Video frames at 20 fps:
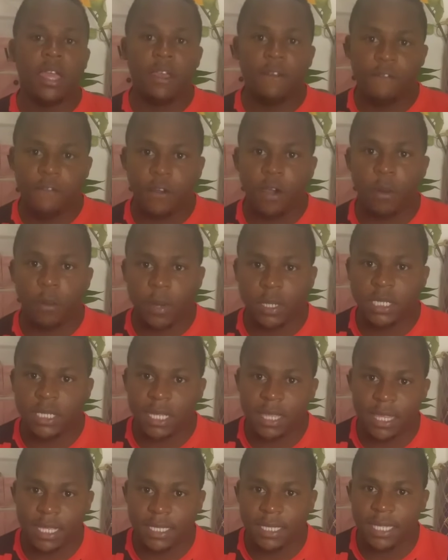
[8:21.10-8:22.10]
if you're
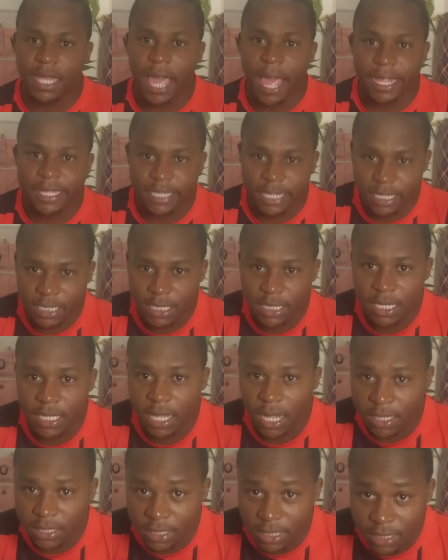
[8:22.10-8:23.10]
watching this,
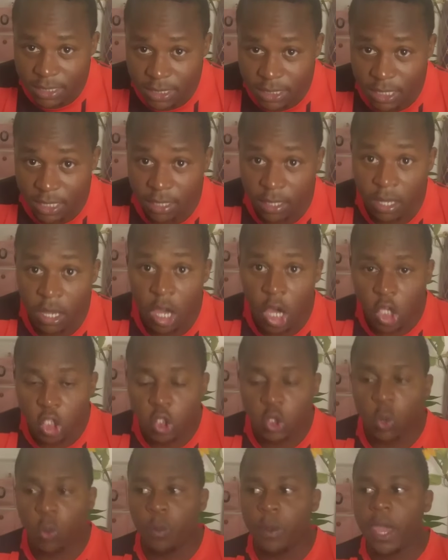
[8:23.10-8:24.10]
attention.
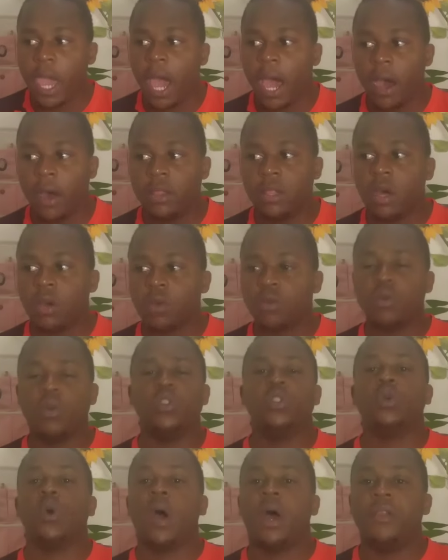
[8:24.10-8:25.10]
So we are on our
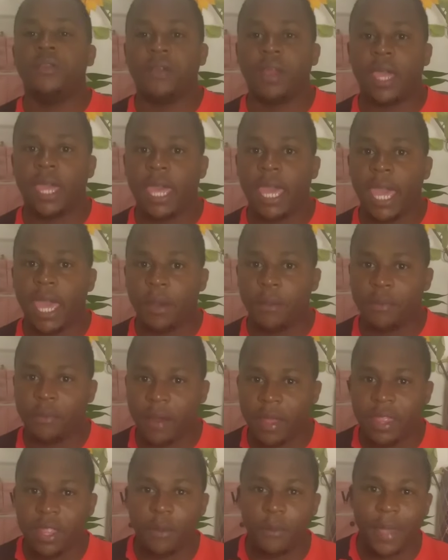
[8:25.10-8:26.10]
road to 100k.
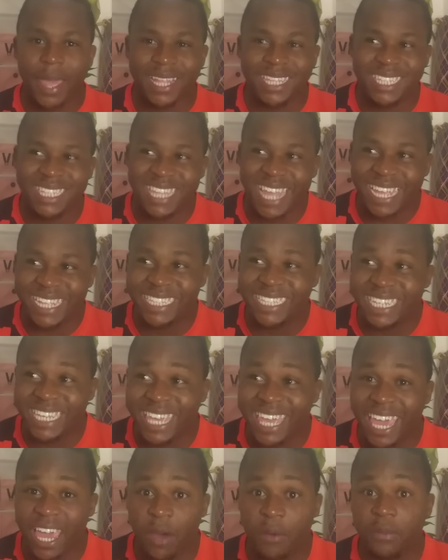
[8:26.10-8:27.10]
Right now we're at
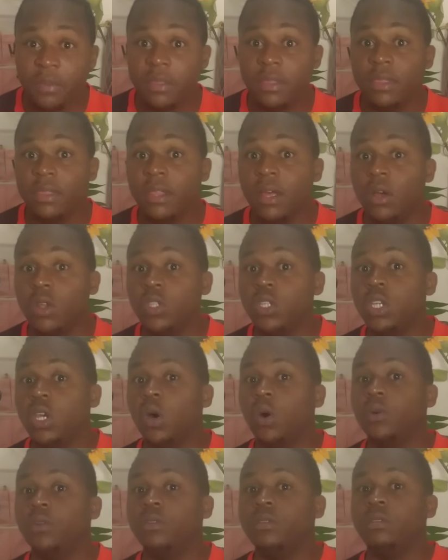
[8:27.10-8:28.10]
90k
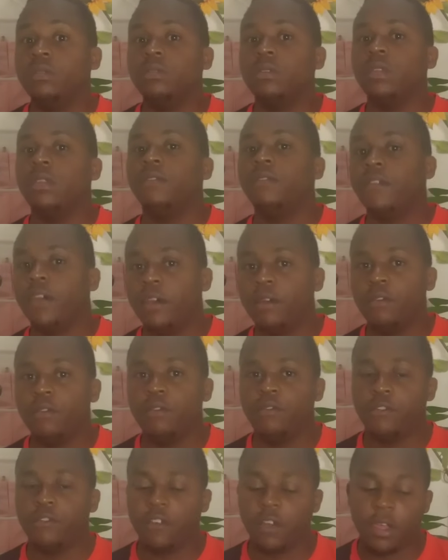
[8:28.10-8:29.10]
on
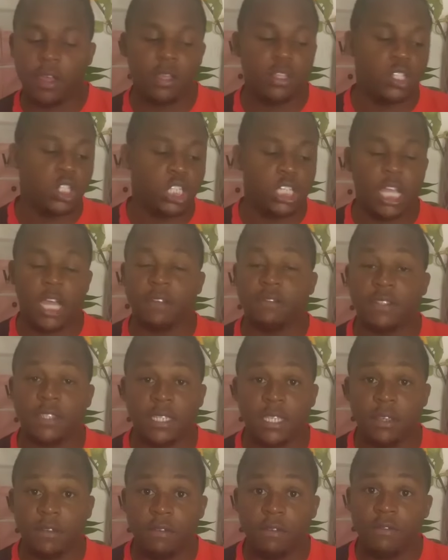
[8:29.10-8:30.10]

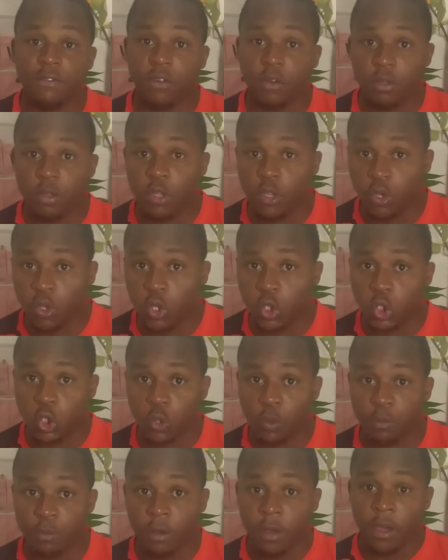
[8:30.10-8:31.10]
TFC for
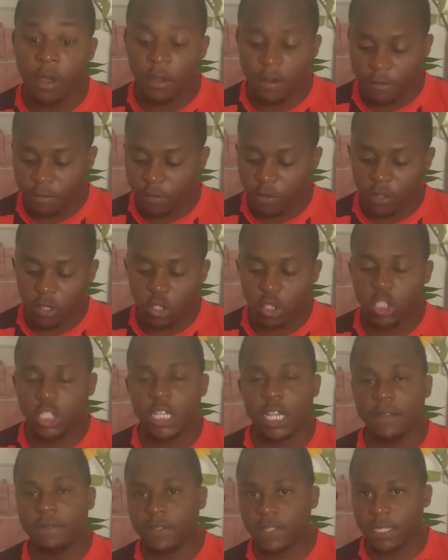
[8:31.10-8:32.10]
YouTube,
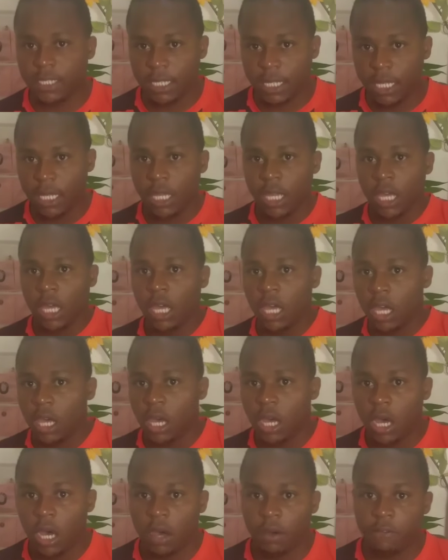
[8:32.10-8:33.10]
TFC
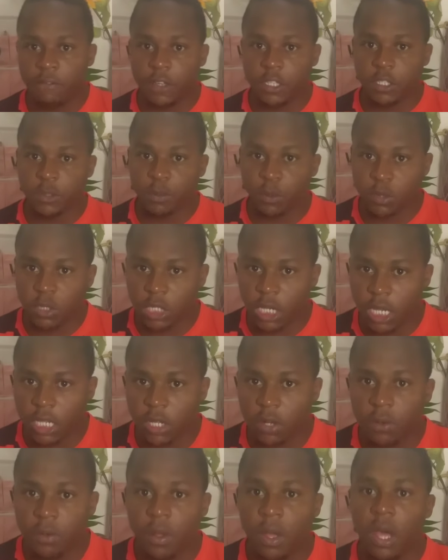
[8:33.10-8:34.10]
Facebook
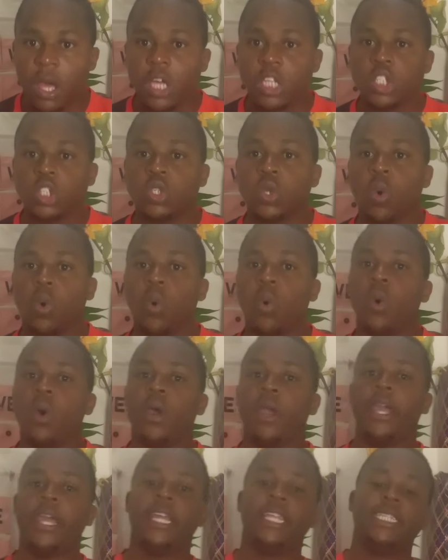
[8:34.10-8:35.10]
channel. So
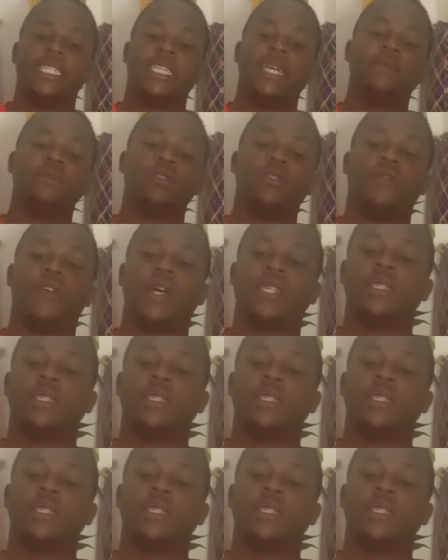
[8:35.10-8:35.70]
in terms of